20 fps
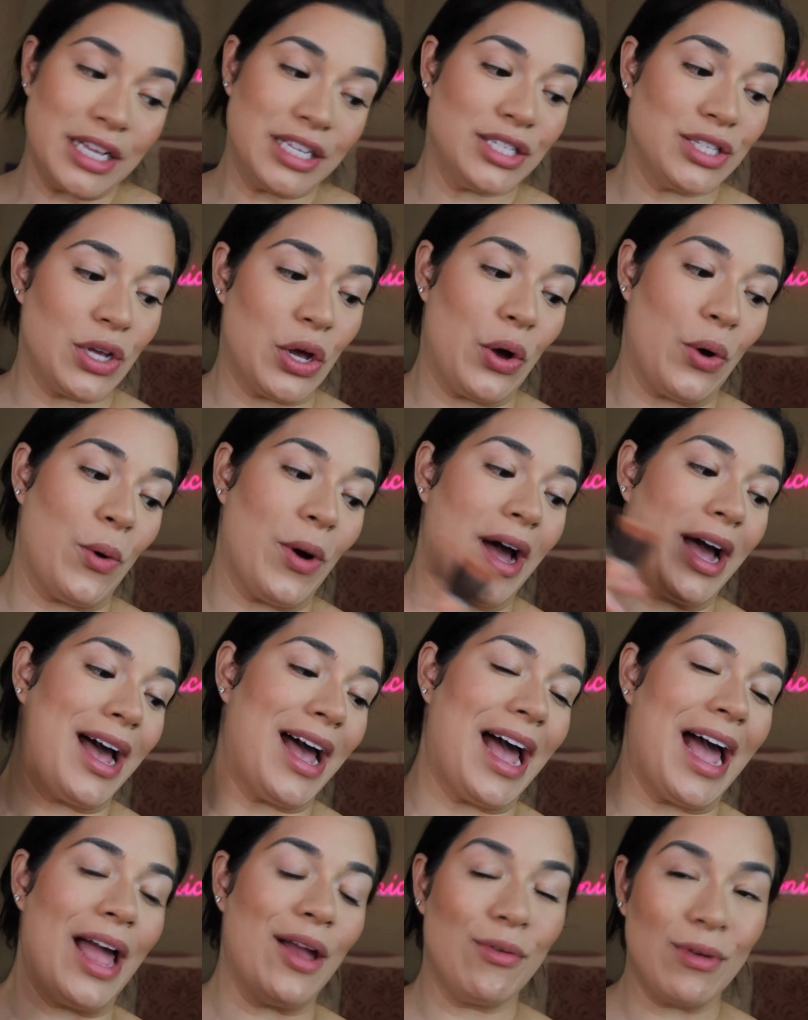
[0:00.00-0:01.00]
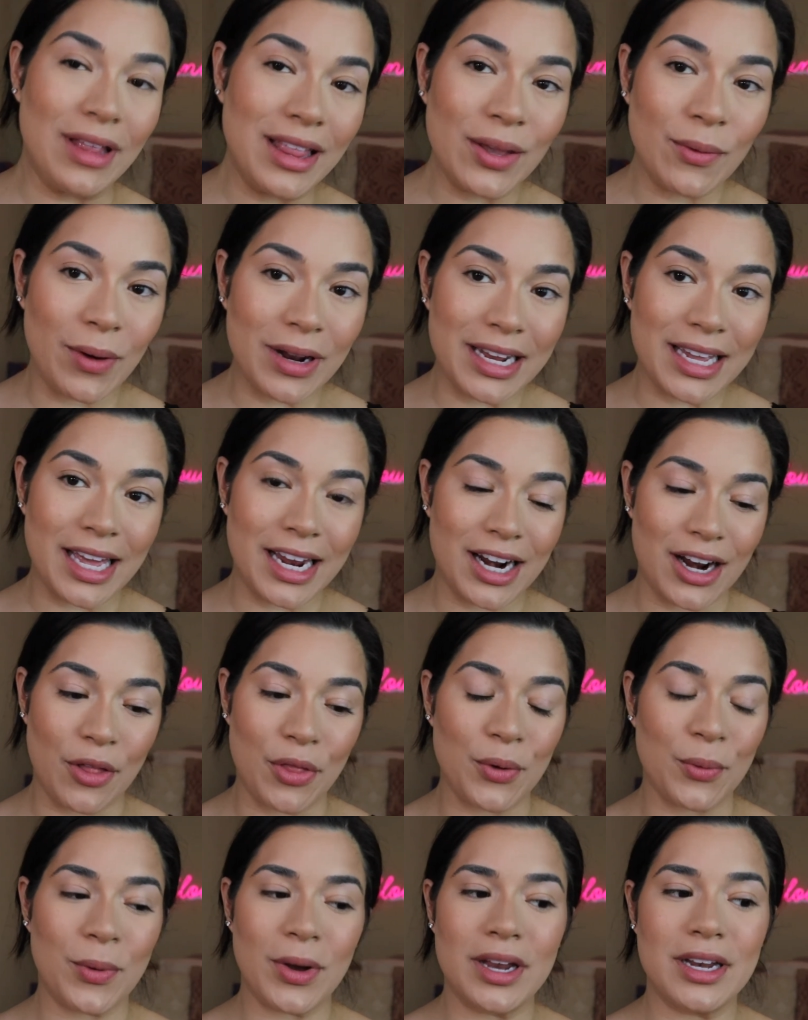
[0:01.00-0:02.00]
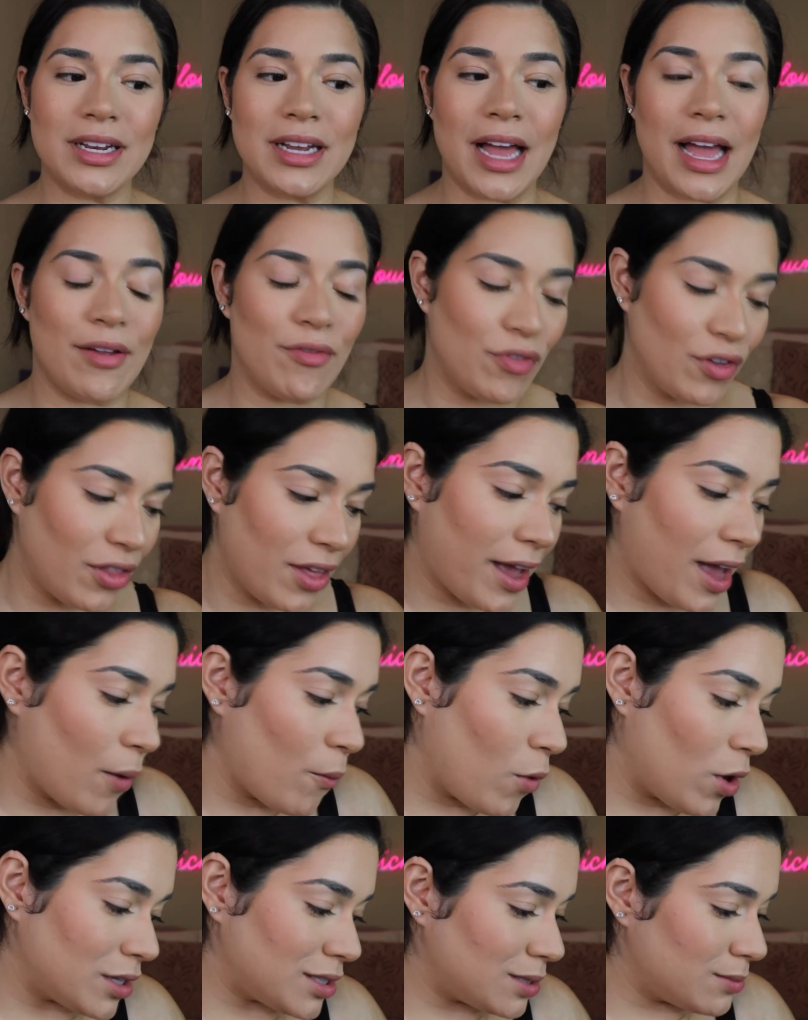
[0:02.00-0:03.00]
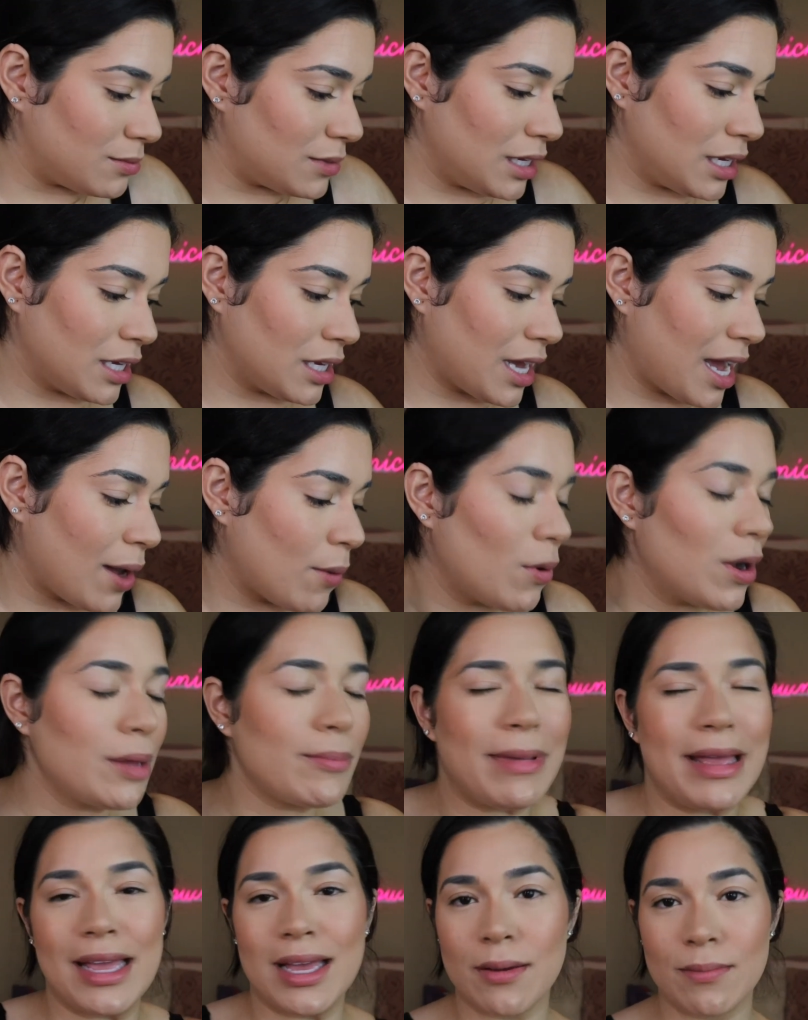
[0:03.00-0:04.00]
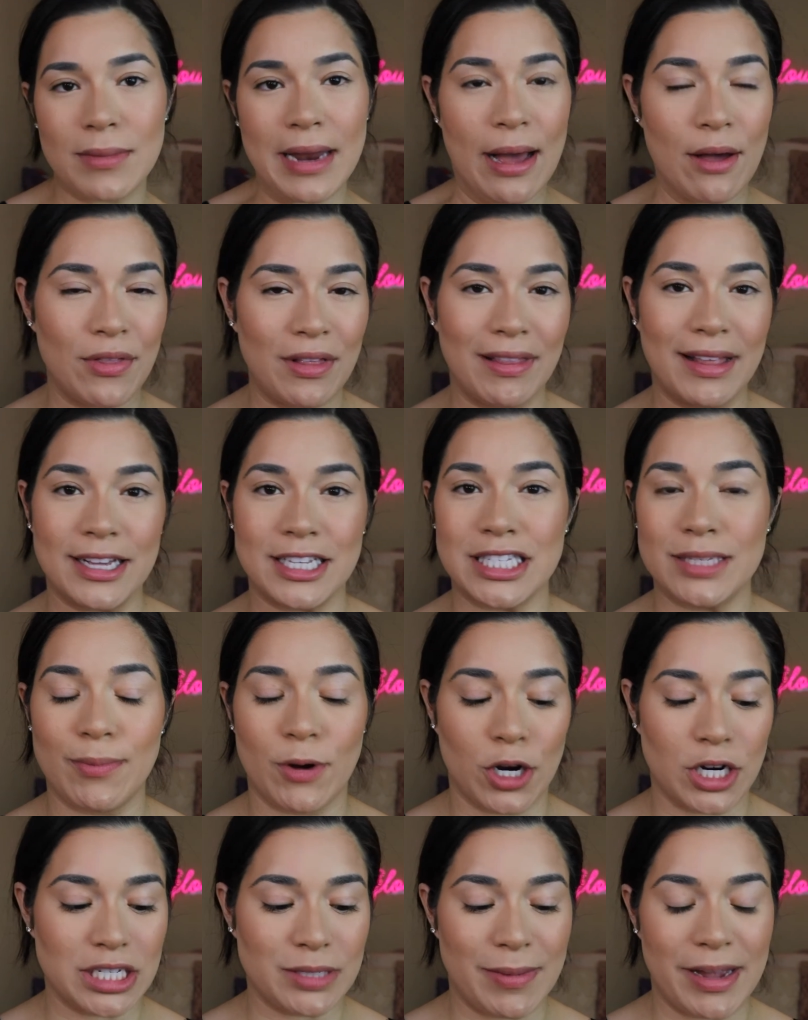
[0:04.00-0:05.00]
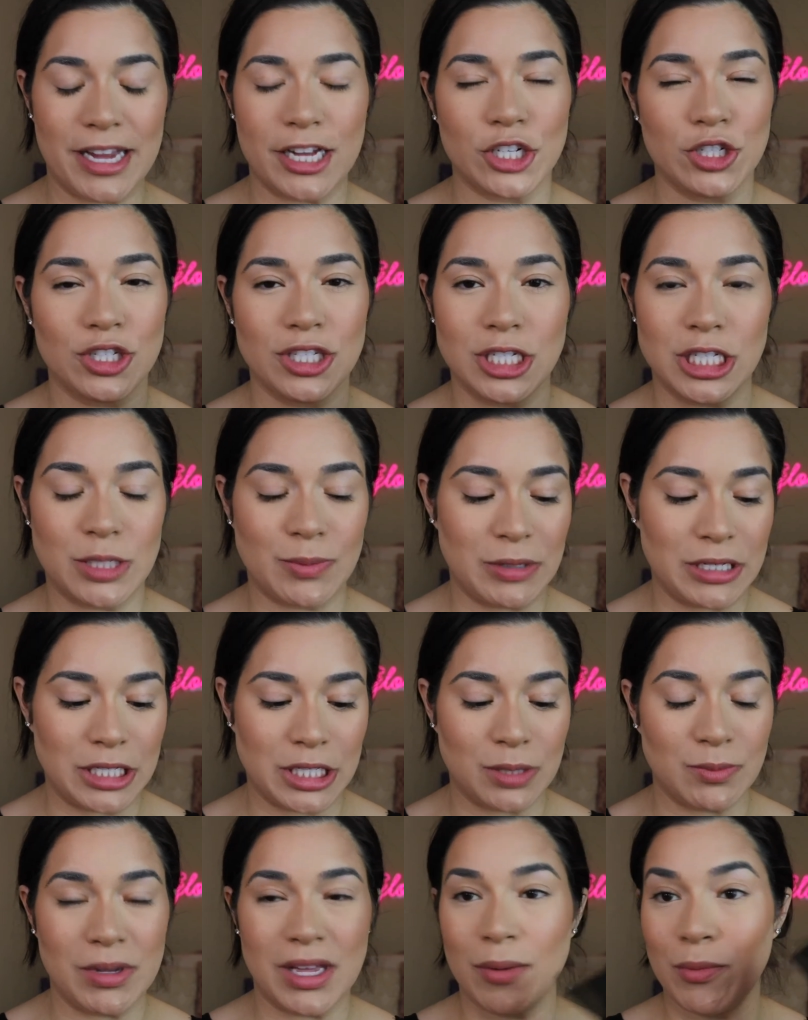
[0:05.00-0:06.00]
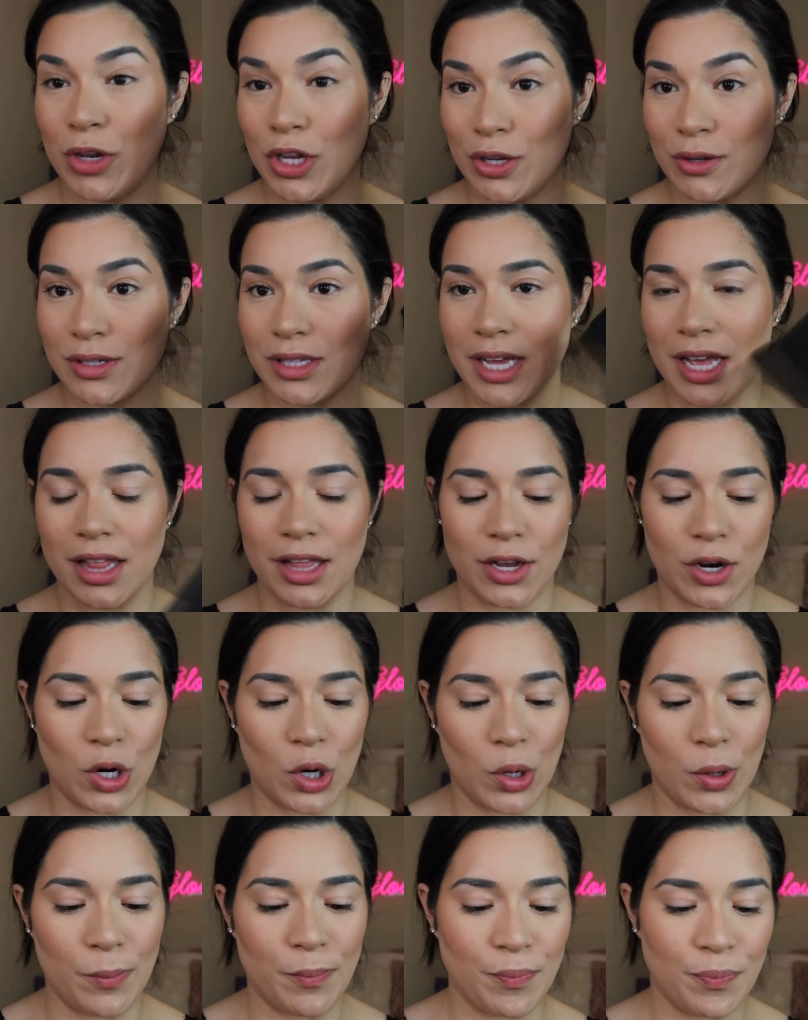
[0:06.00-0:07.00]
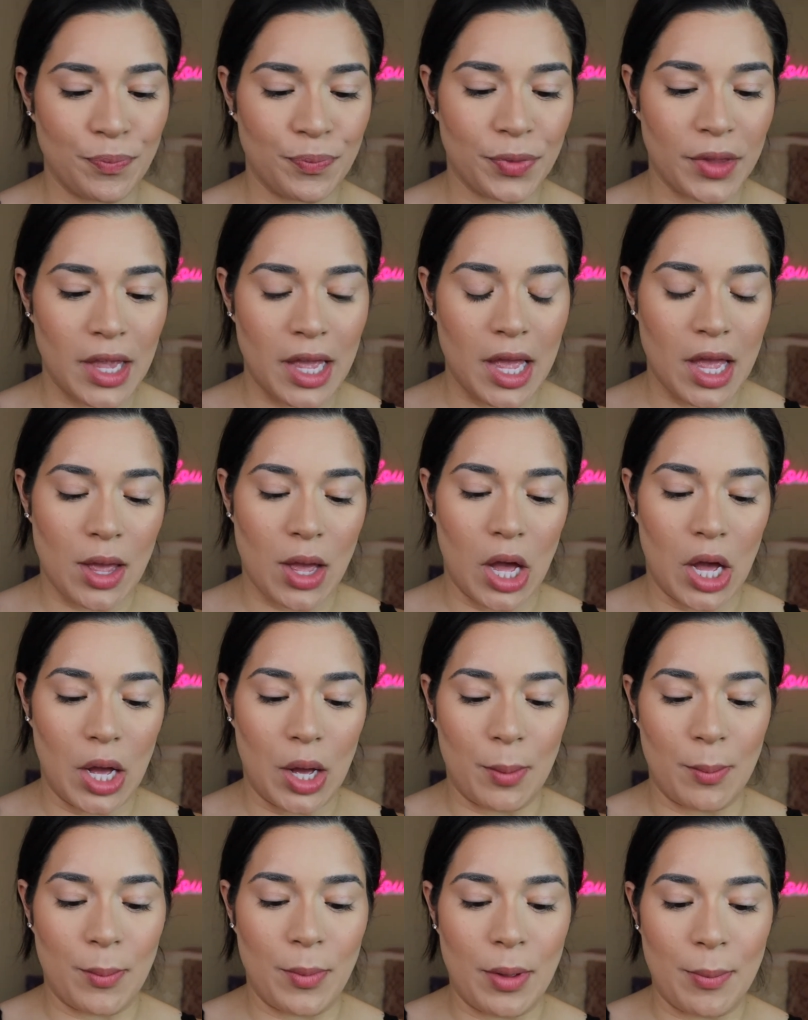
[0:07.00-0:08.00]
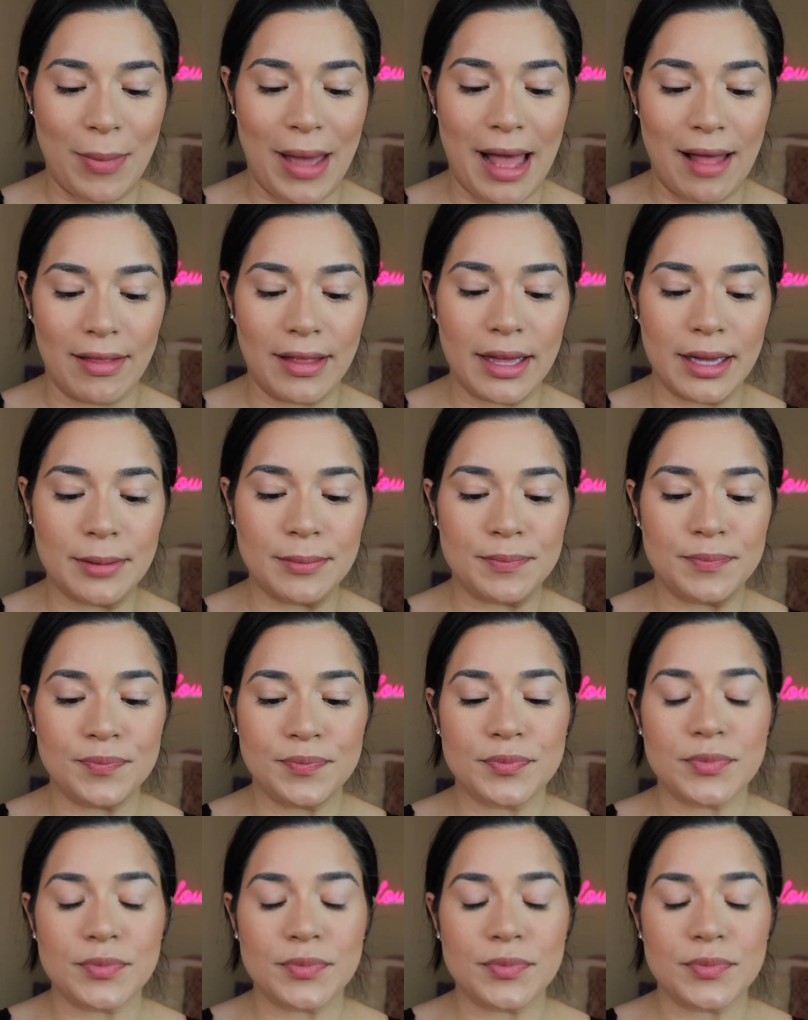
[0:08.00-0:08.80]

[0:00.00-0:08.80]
So I really want to get another one. I feel like I want something. I want makeup now that like sparks my interest and speaks to me. I'm going to use the LA Girl palette.